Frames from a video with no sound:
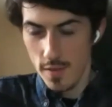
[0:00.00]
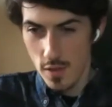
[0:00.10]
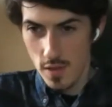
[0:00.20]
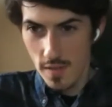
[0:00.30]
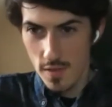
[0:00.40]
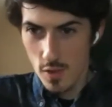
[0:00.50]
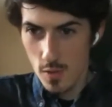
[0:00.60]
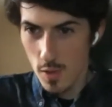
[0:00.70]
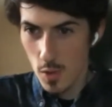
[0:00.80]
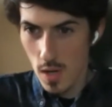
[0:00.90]
there's no
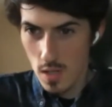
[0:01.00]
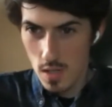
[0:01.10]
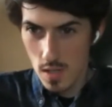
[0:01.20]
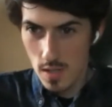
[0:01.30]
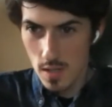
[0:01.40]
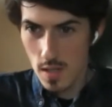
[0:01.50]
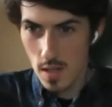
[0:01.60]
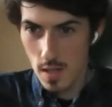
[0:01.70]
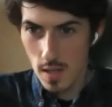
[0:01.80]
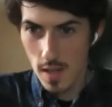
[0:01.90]
more questions.
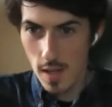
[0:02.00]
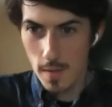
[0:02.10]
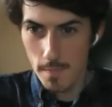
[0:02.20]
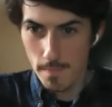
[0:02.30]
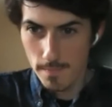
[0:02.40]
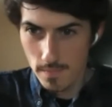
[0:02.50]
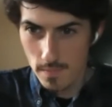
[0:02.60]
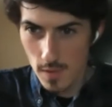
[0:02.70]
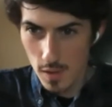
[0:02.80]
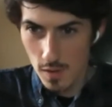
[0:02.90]

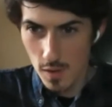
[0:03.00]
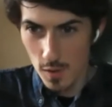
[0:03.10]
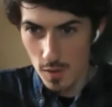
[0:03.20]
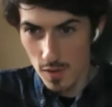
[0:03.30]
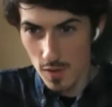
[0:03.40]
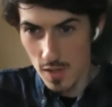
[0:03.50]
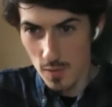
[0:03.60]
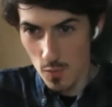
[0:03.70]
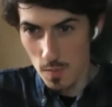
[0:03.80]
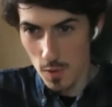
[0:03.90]
There is
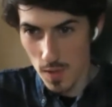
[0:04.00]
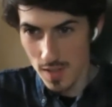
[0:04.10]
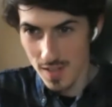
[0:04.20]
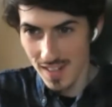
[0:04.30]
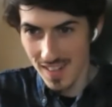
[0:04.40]
one more question.